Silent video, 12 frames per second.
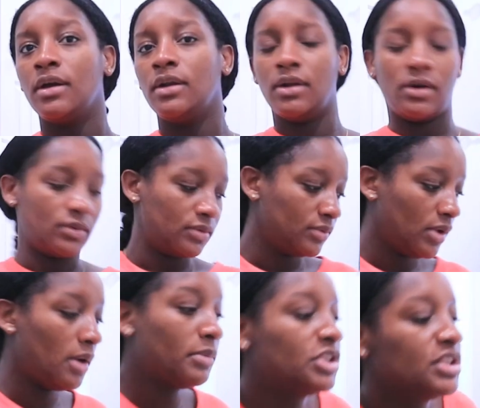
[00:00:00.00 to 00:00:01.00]
No.
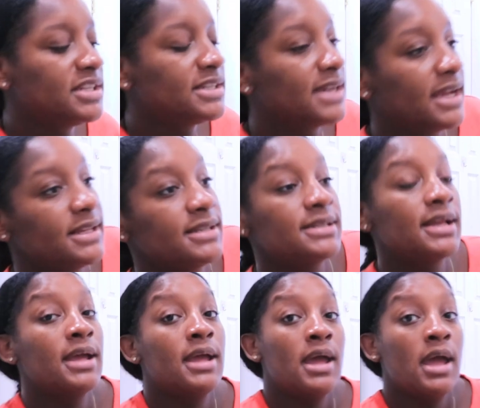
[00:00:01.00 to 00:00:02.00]
How much it's nice
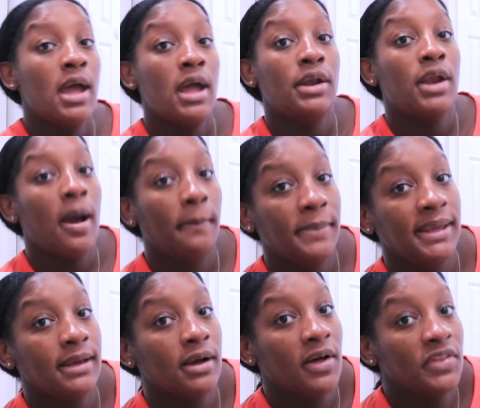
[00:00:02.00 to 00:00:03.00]
not
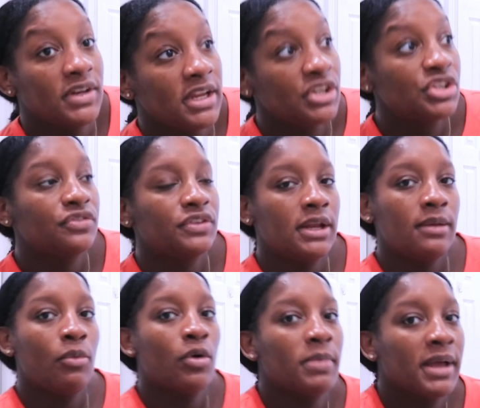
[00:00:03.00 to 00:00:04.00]
being on the day shift
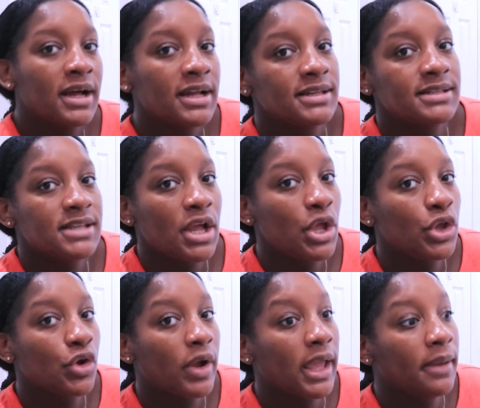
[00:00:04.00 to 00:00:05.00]
anymore because
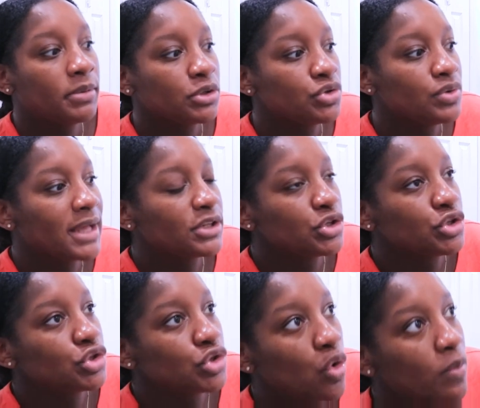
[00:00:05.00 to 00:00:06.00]
you're able to get
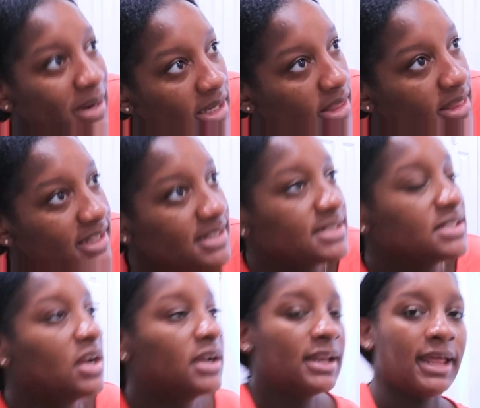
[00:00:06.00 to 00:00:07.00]
so many things
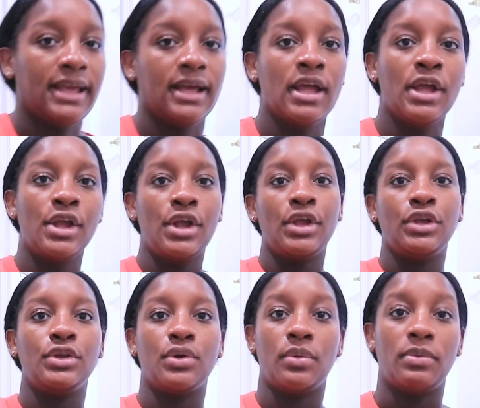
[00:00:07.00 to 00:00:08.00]
done. Like,
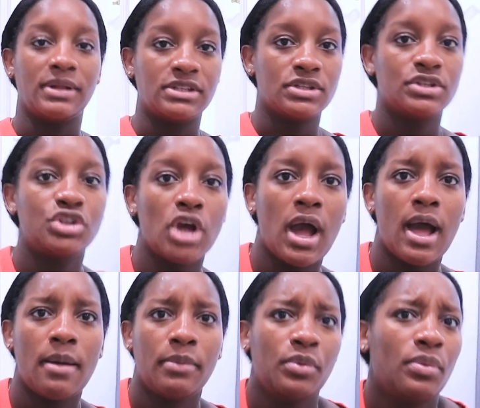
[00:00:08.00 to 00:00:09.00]
you know, we went to the
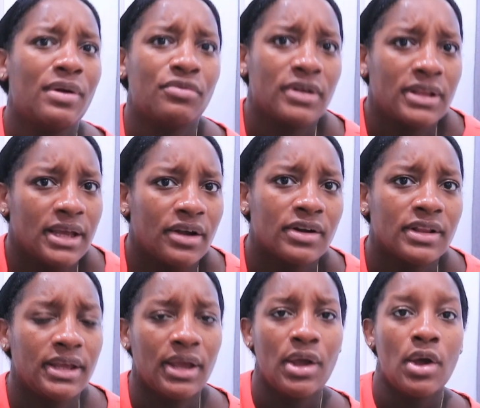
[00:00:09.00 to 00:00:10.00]
job and we went really
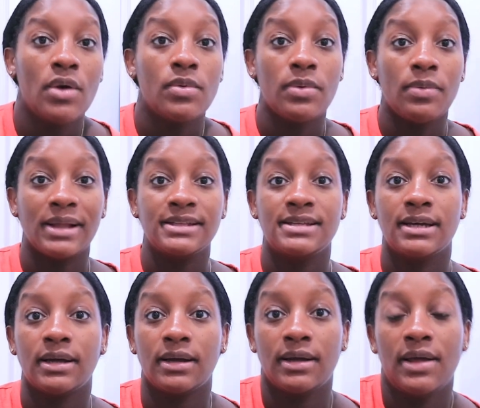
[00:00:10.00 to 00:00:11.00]
early. We went
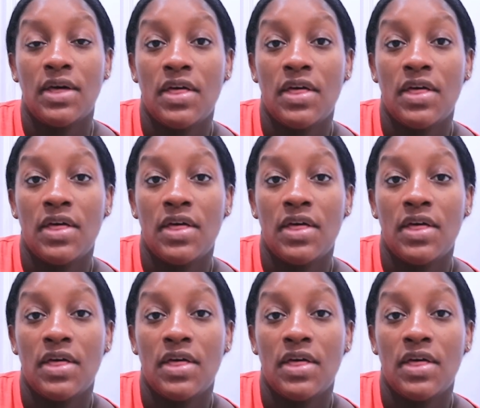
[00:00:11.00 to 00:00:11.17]
to